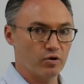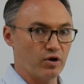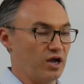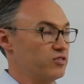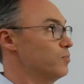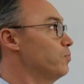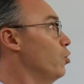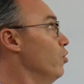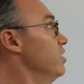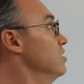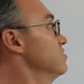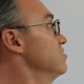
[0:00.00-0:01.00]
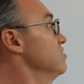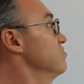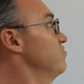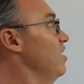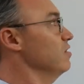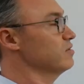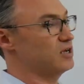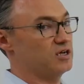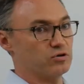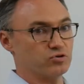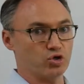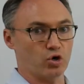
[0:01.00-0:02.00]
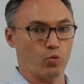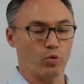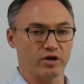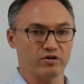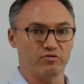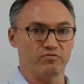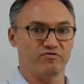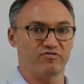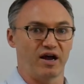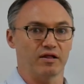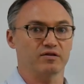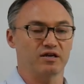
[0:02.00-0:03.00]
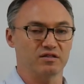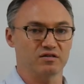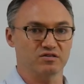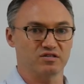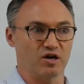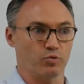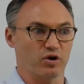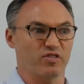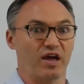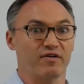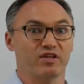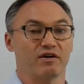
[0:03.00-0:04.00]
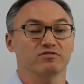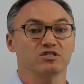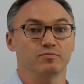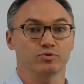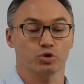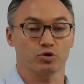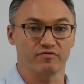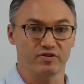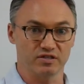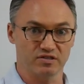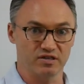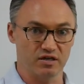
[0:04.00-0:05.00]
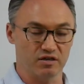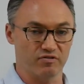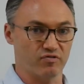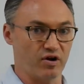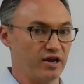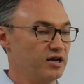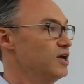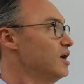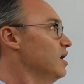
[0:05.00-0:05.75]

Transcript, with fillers: Okay, and the point is these validators are wanting to validate this network. They have to have some sort of incentive, right?